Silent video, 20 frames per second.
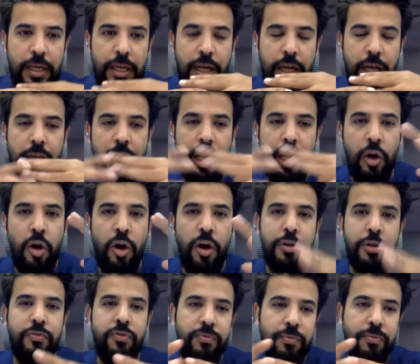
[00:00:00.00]
A
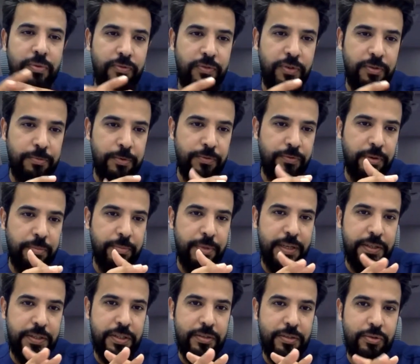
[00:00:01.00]
load of
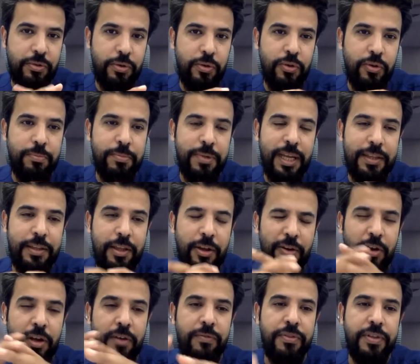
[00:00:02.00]
information to you. I don't
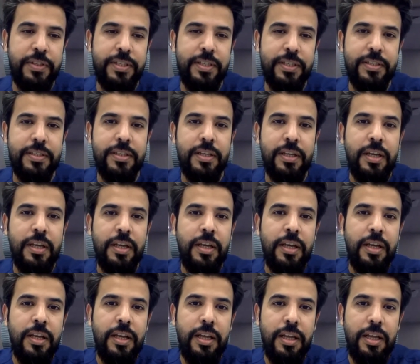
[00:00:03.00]
know if this is
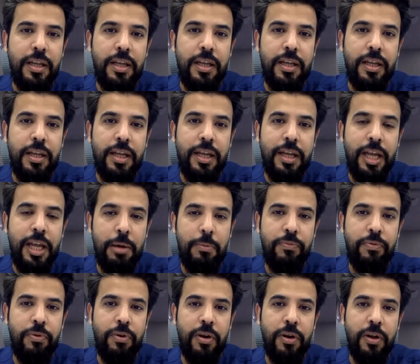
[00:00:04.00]

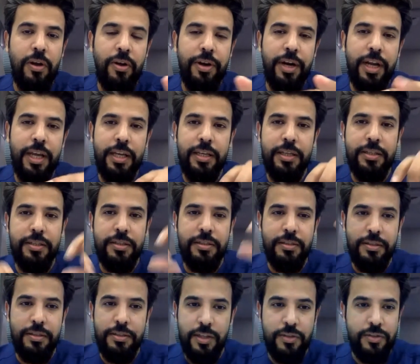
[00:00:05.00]
helpful, or I
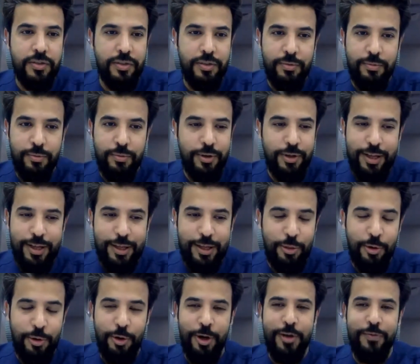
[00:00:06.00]
just
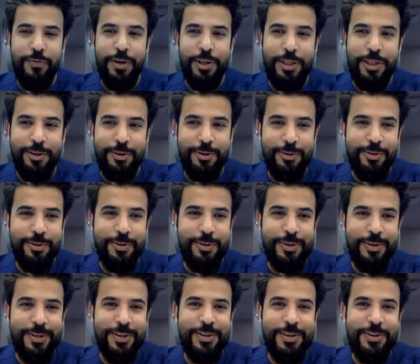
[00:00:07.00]
throw everything
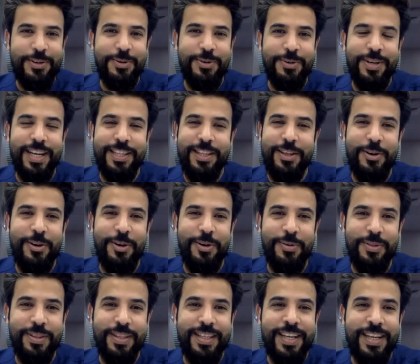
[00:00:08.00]
on you. I don't know.
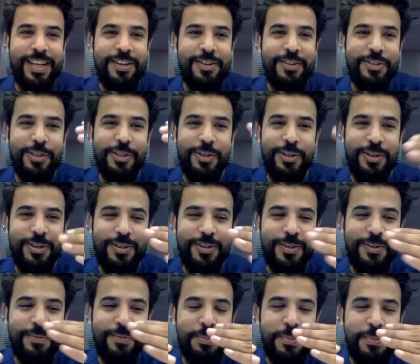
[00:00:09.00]
So
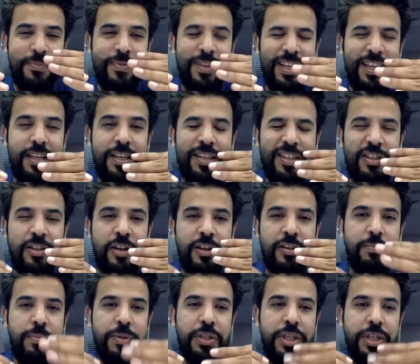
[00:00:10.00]

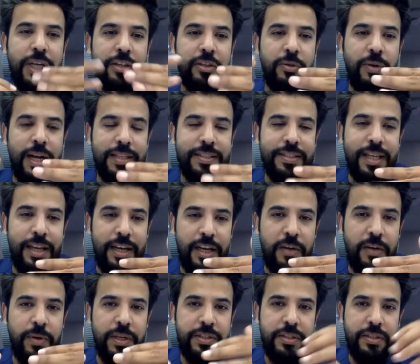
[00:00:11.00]
don't be shy to ask any
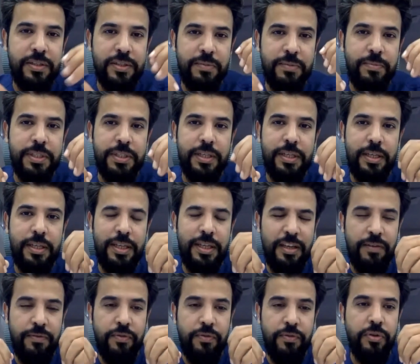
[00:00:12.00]
questions, especially
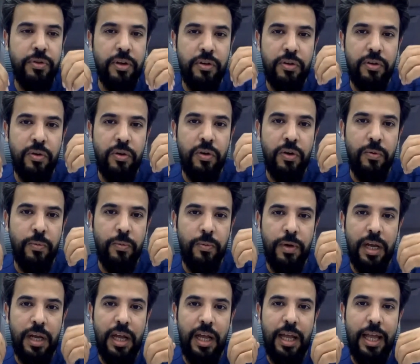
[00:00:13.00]
if you don't know
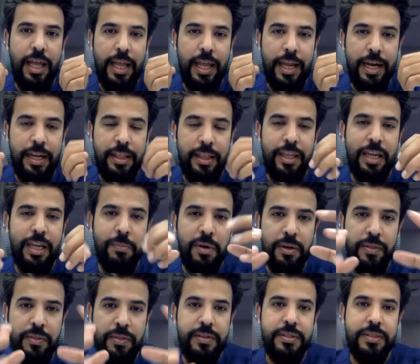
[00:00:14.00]
anything
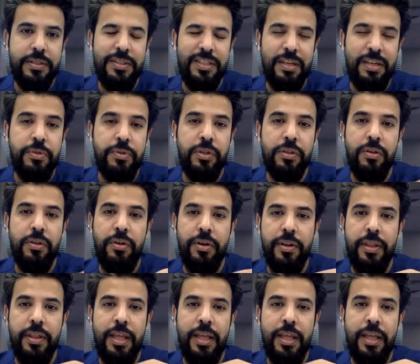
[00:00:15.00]
about this subject, or